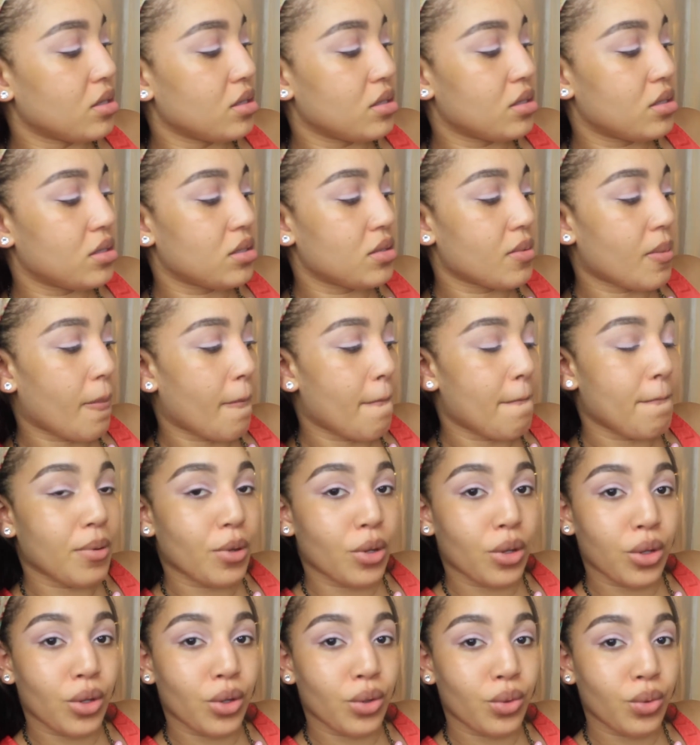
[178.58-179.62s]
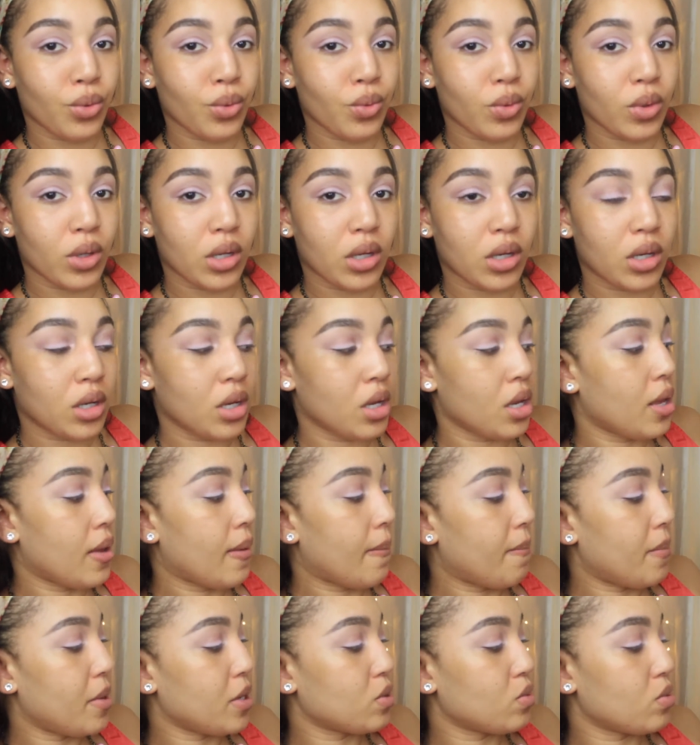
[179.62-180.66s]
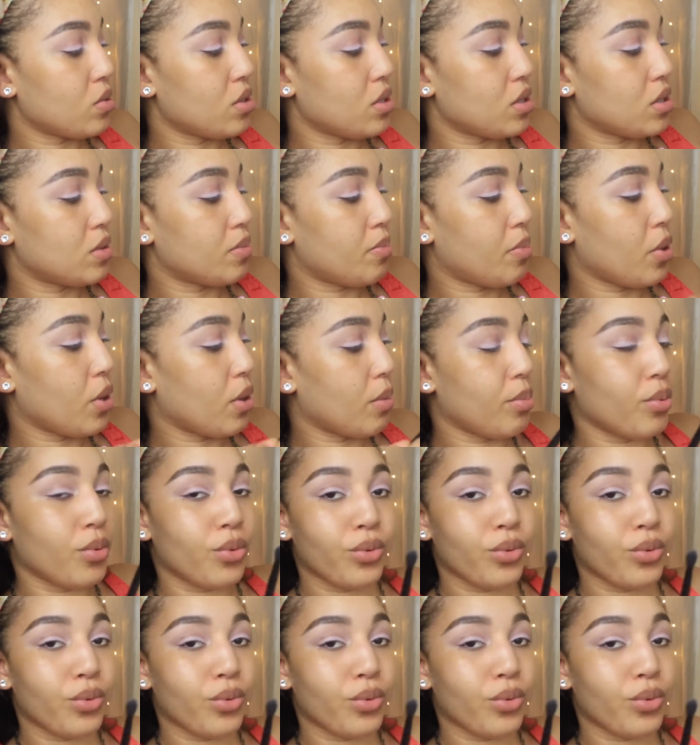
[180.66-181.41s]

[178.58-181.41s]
Okay, so now I'm going to warm it up with this nice navy